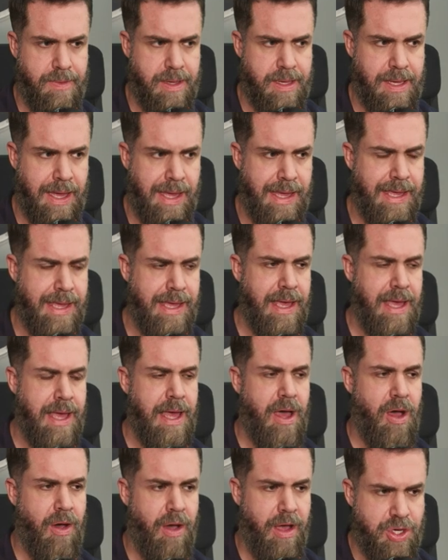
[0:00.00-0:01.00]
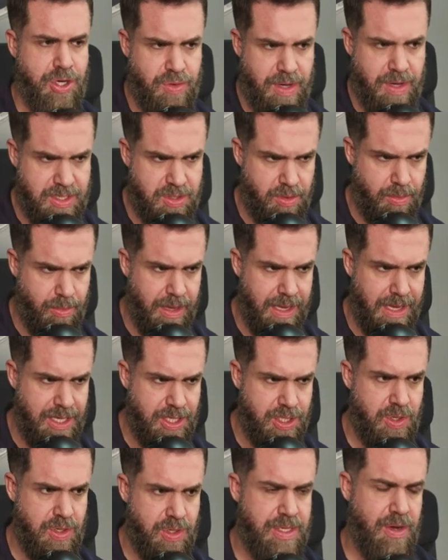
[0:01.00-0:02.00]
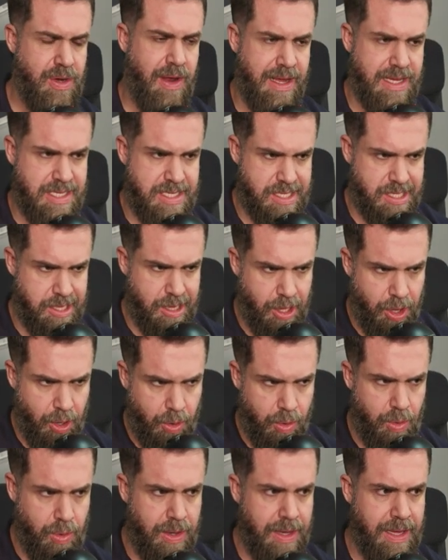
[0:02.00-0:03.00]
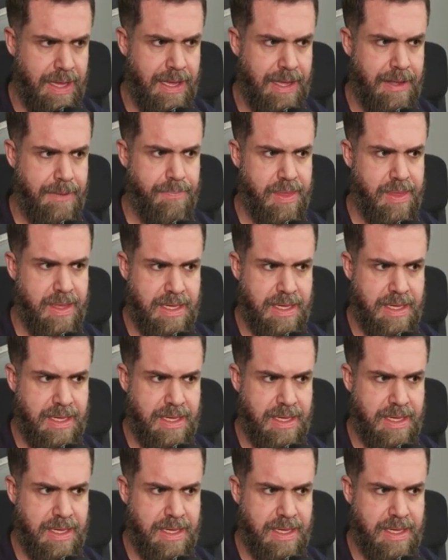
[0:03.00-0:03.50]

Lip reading: Okay, I addressed all my issues, and I slowly